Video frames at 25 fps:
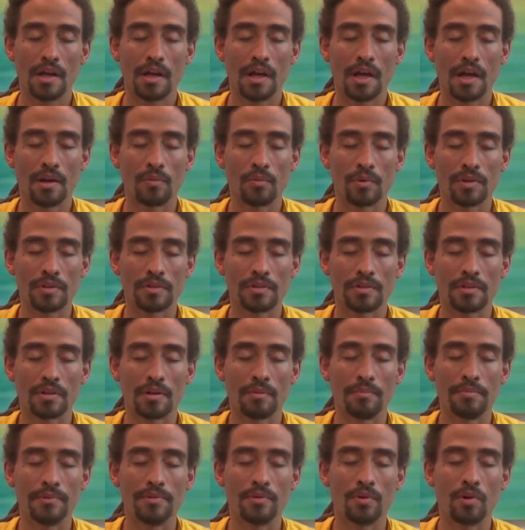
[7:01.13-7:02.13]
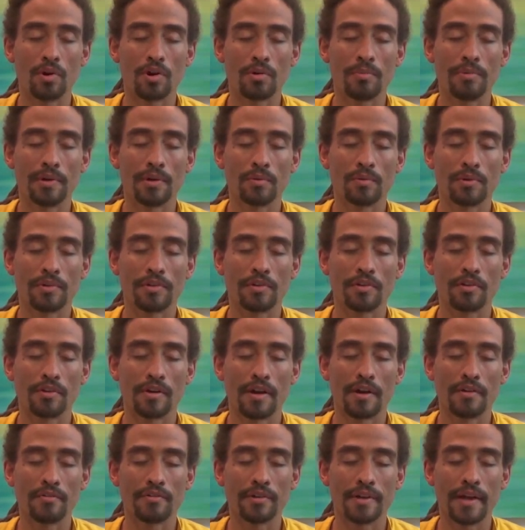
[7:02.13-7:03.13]
and was absorbing with her
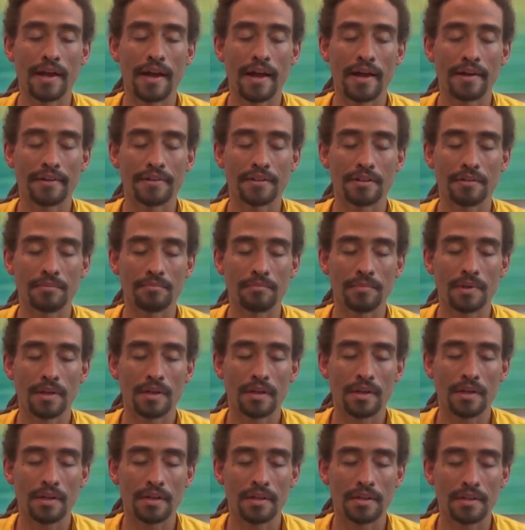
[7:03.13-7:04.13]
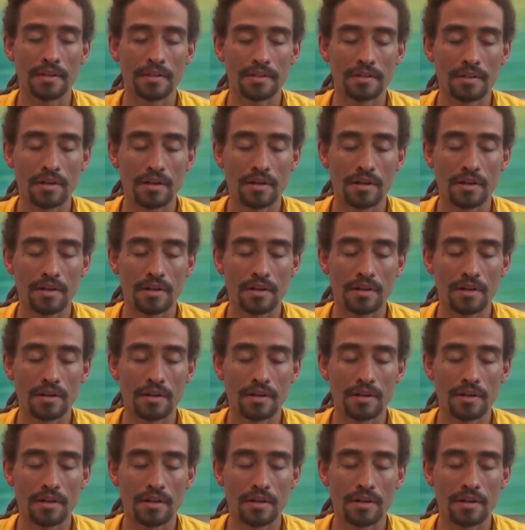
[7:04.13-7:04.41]
every atom his